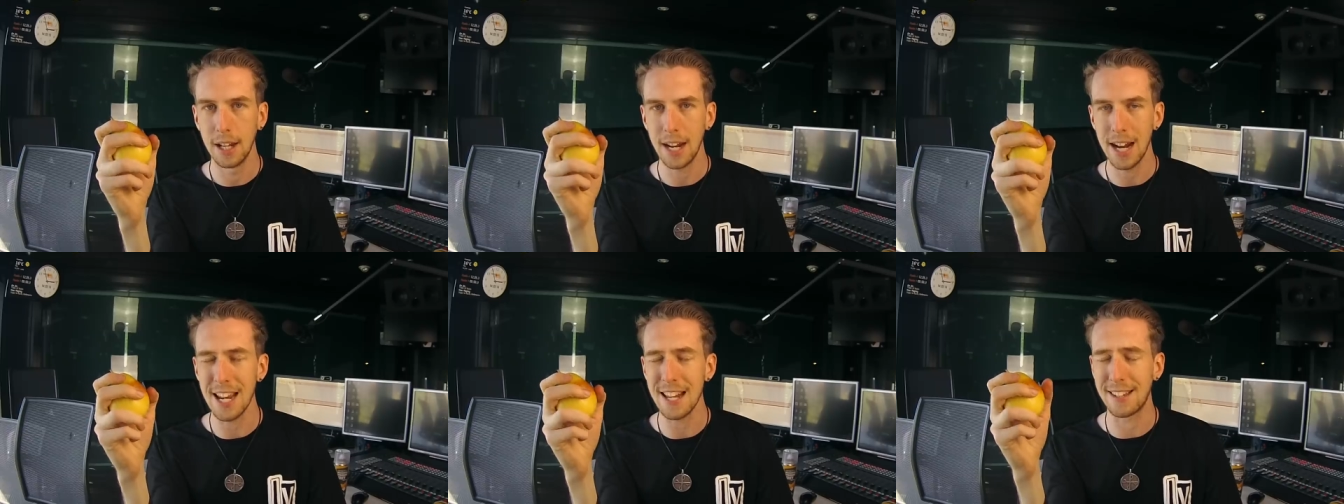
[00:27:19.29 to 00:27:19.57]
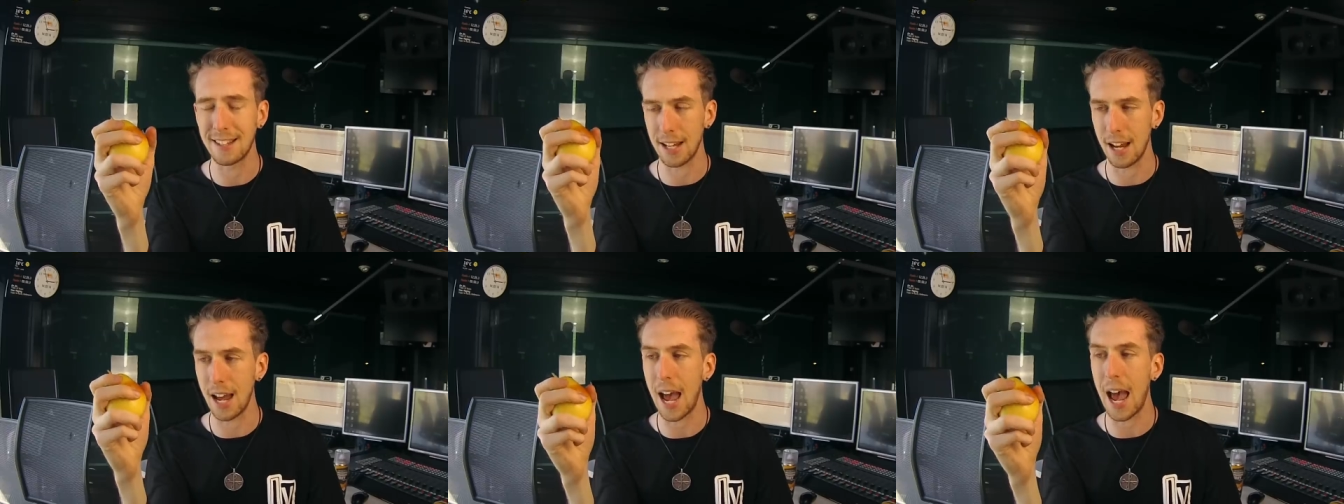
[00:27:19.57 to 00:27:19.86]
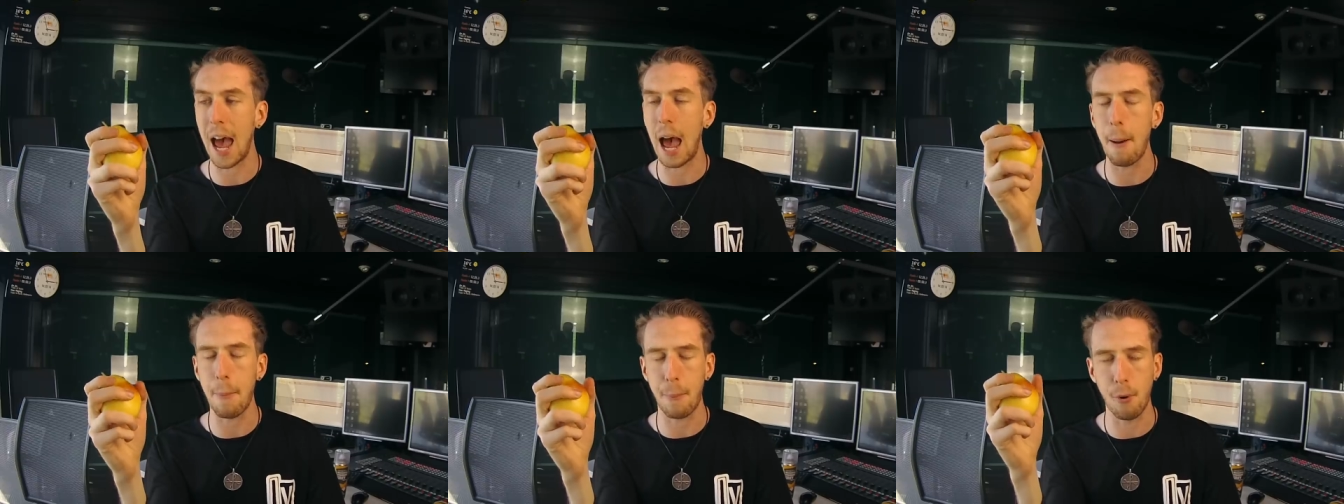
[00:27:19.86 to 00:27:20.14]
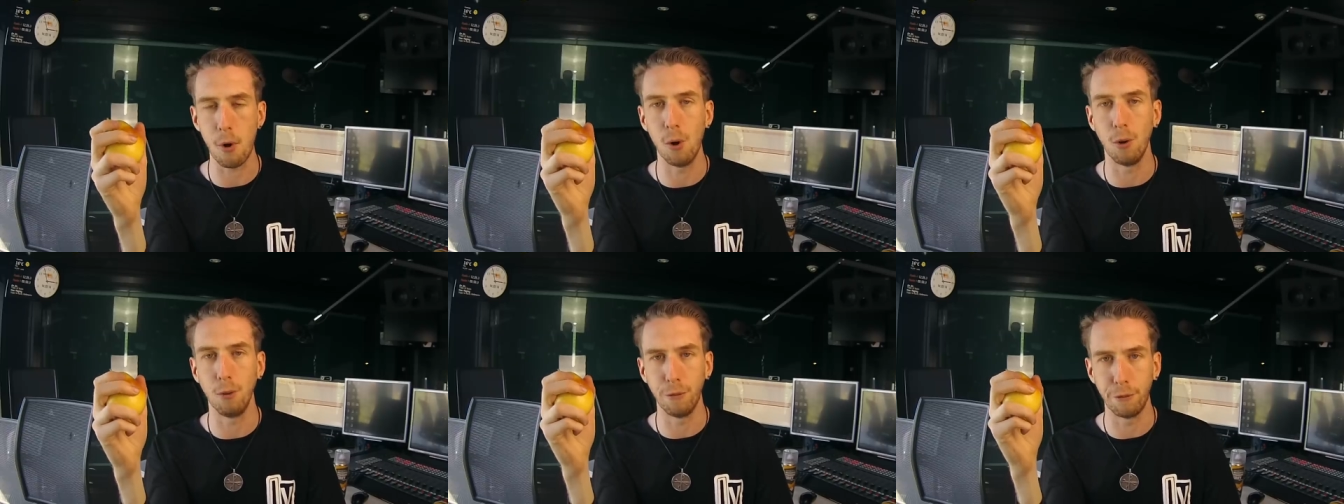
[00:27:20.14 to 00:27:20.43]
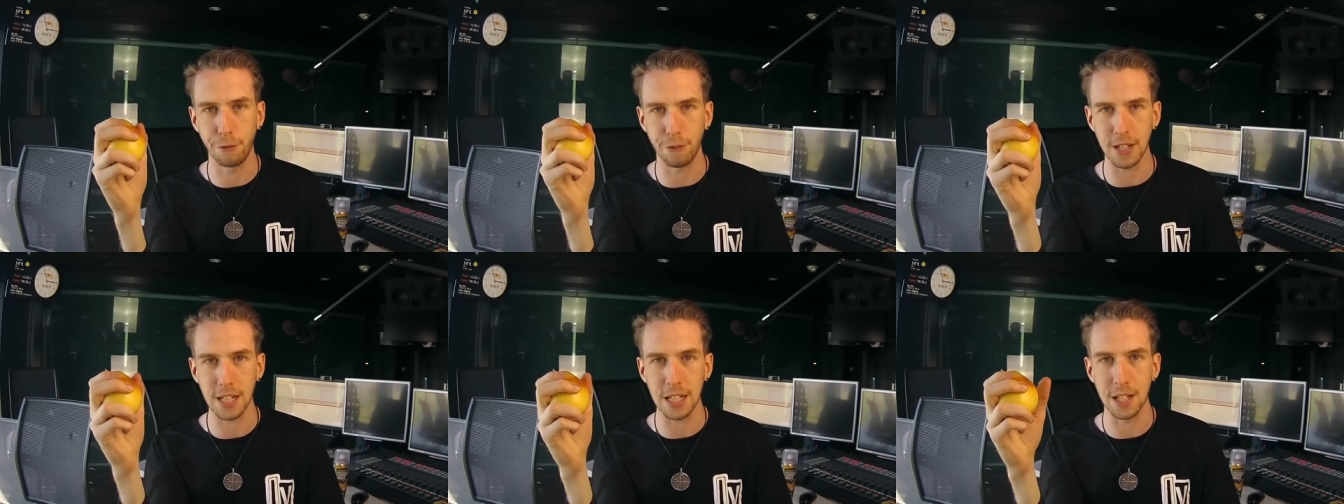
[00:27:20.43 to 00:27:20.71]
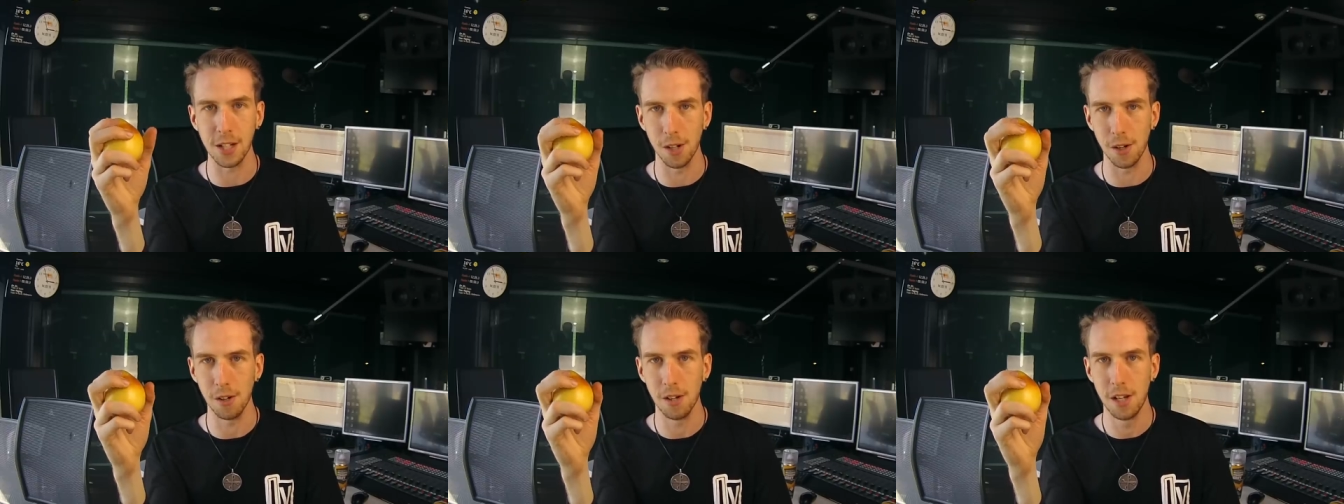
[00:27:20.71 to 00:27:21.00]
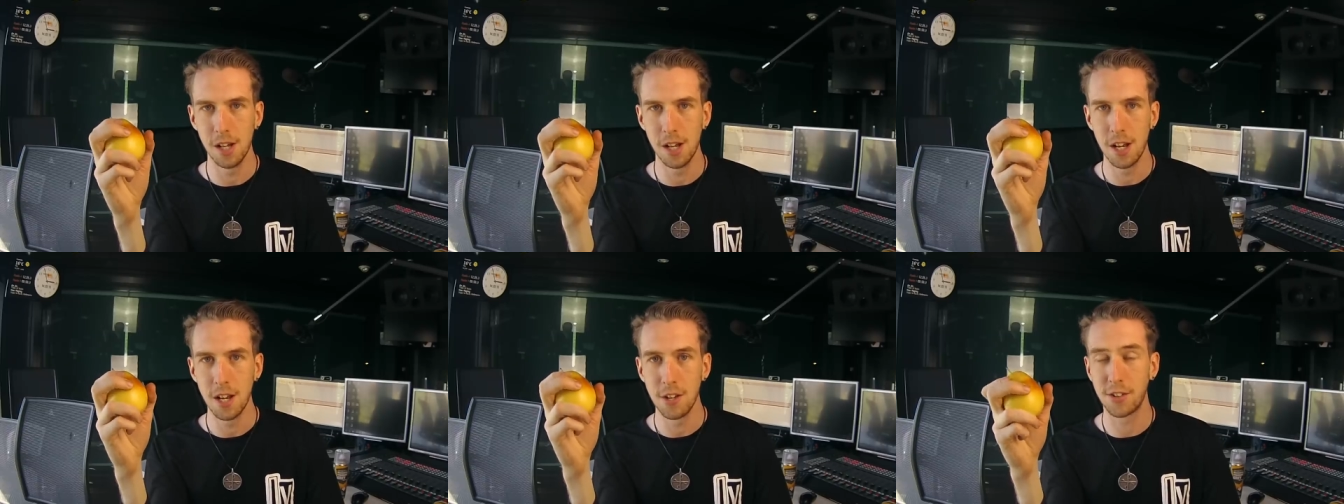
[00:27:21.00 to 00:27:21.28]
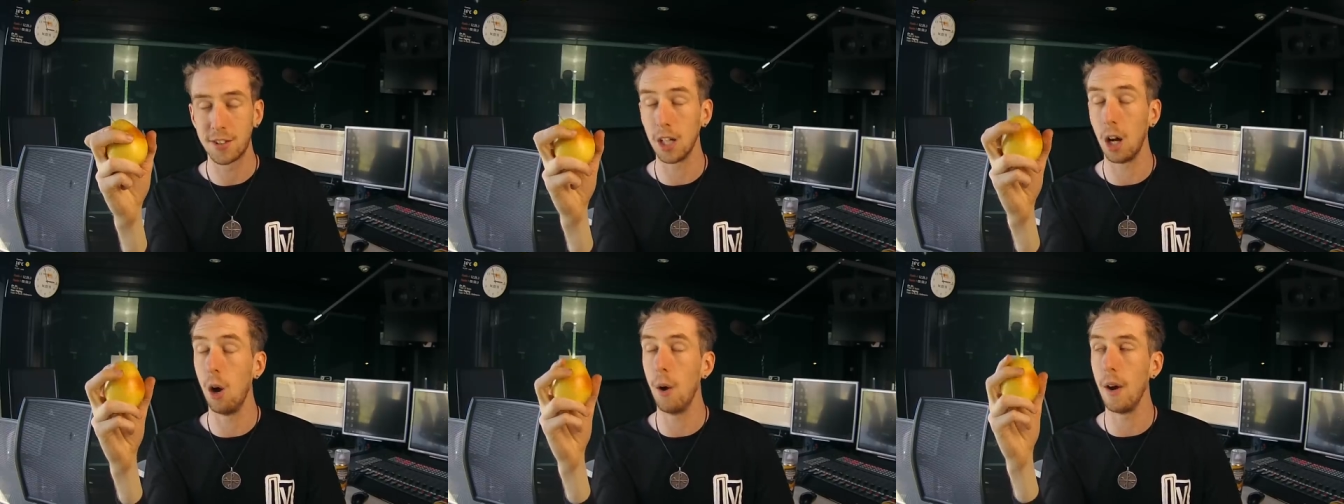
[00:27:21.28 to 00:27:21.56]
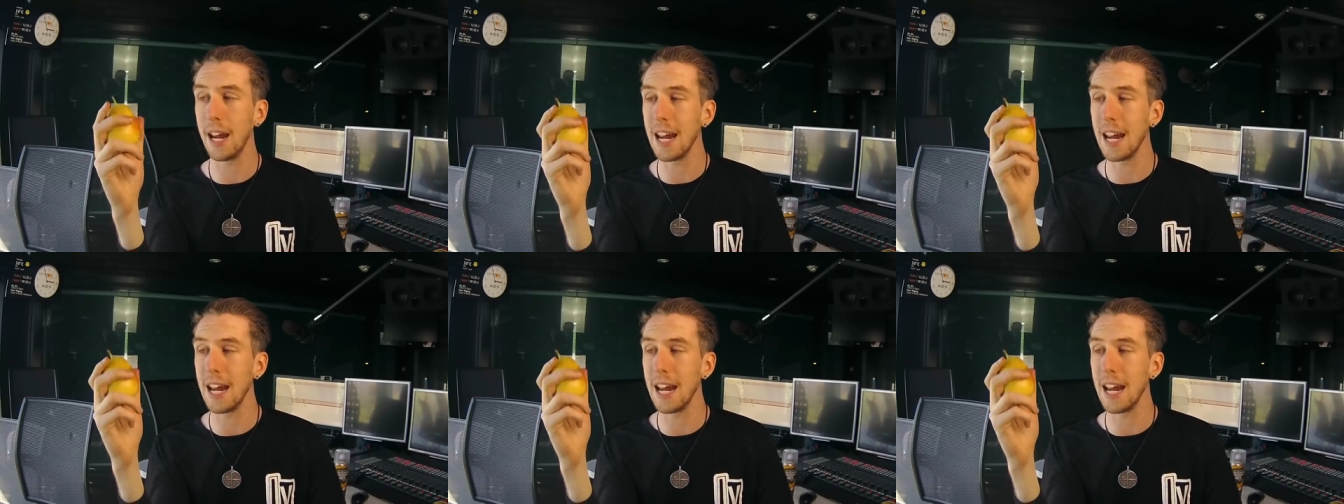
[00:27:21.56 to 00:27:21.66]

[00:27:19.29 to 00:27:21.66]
It's apple feel. So